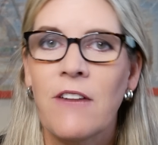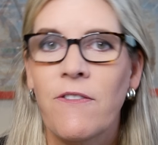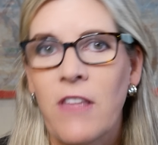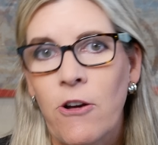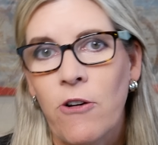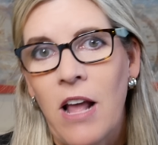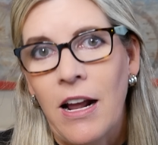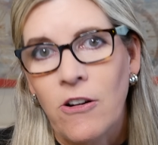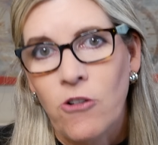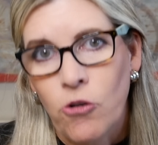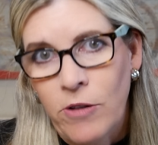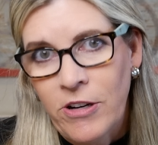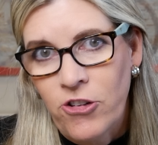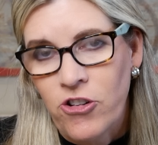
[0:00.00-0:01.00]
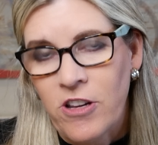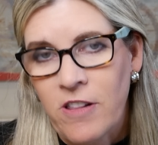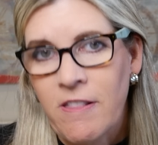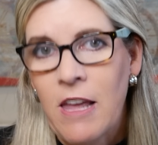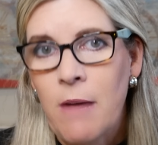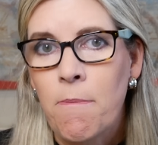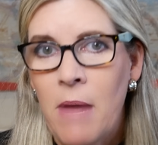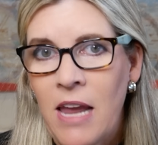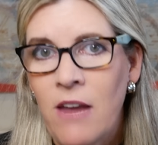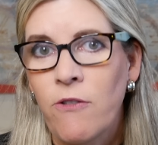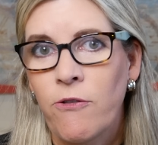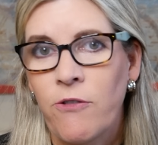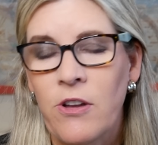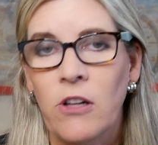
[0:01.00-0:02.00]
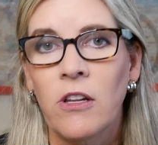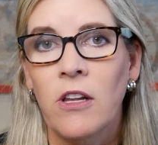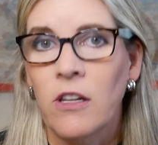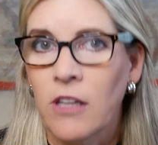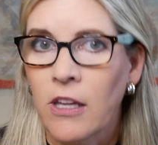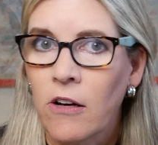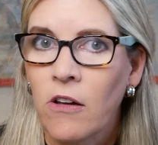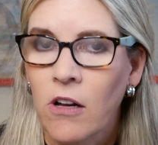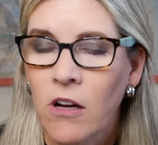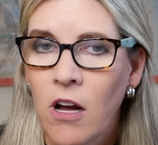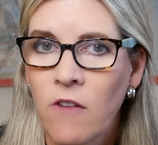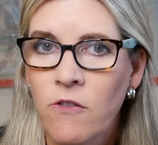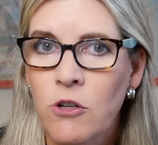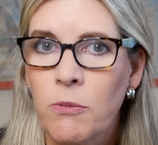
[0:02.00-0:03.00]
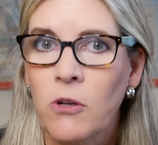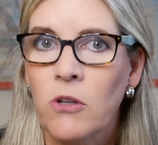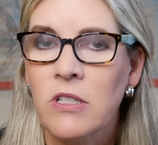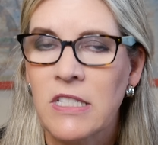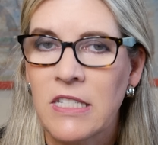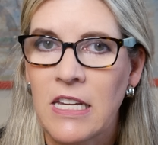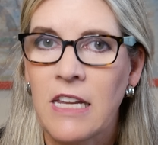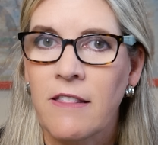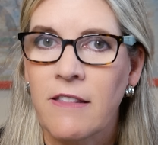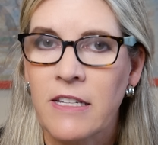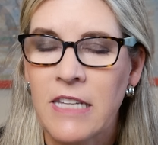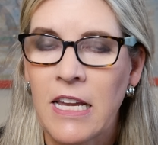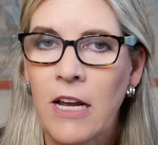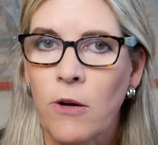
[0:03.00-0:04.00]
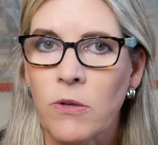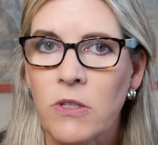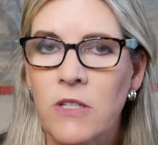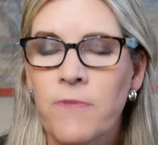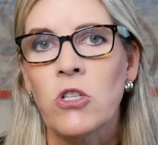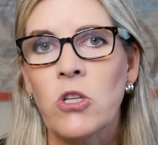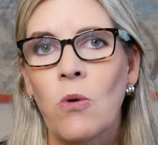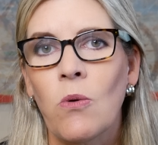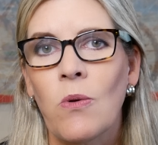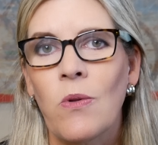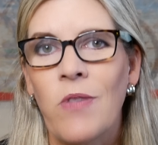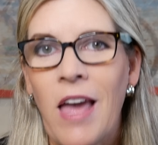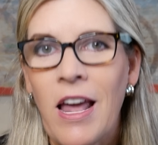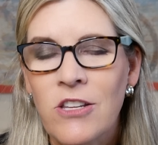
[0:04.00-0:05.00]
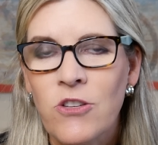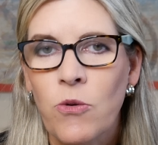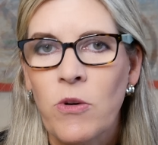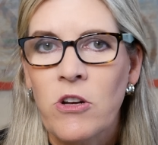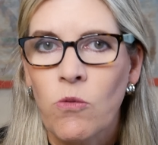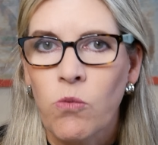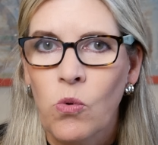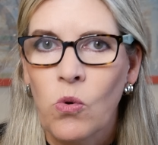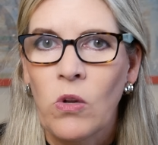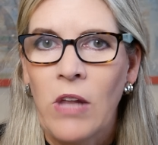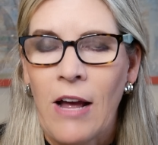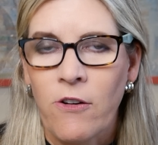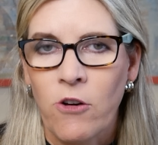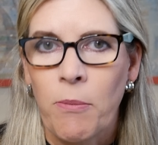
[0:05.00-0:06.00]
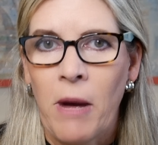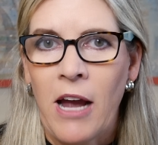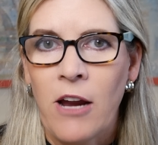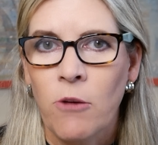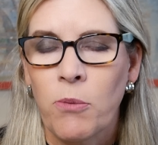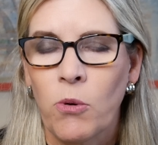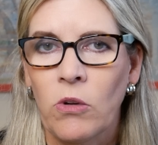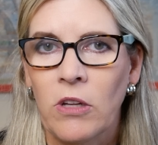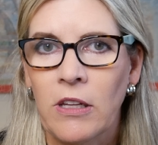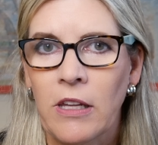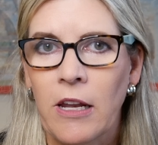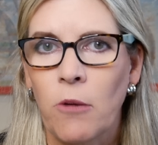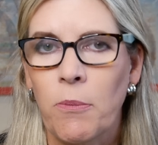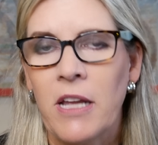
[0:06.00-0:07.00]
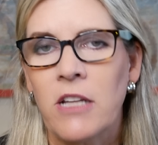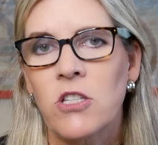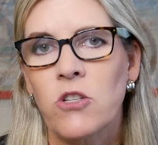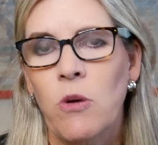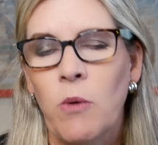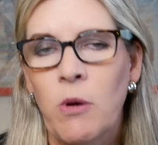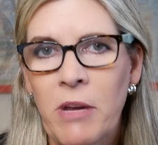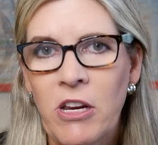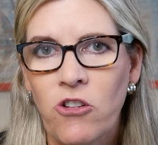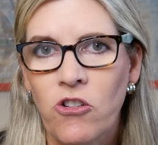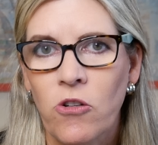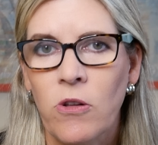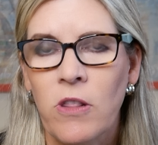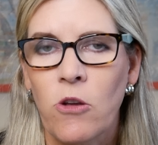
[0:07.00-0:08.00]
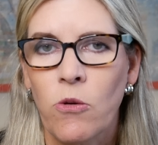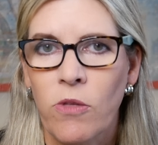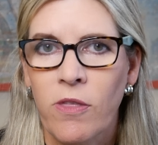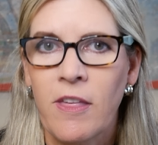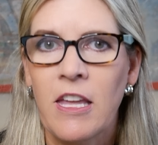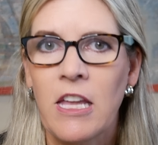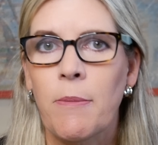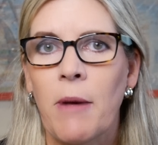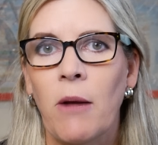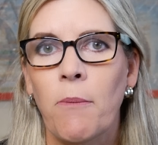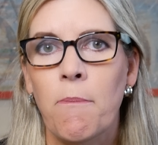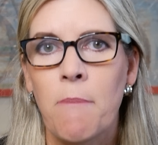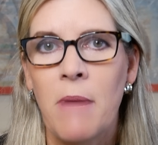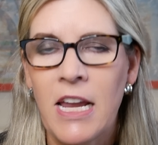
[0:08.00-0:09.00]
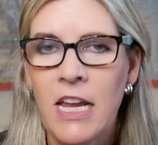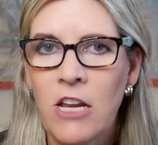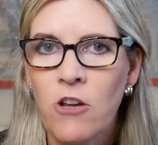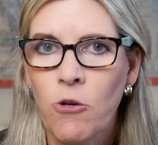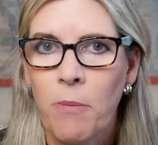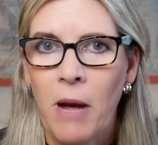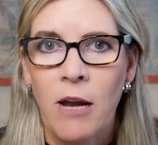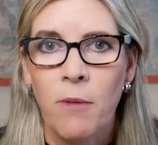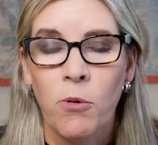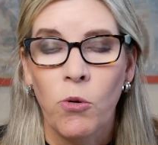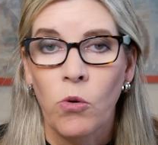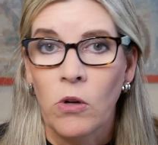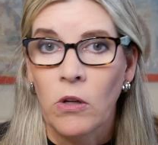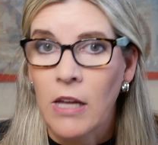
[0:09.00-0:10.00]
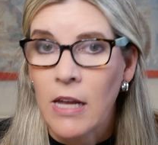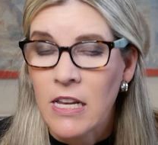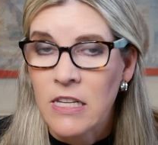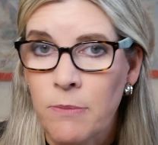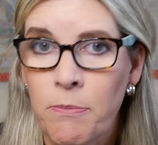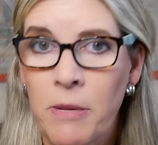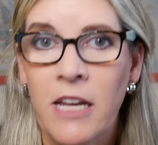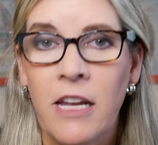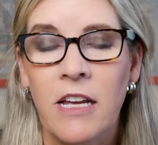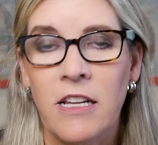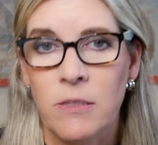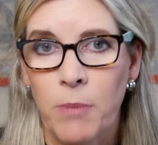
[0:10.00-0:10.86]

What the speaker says: if they are not Christian, they may feel a little uncomfortable seeing this house. So that is going to rule out your buyer pool a little bit. So I want to make sure that you're thinking about making your buyer pool as big as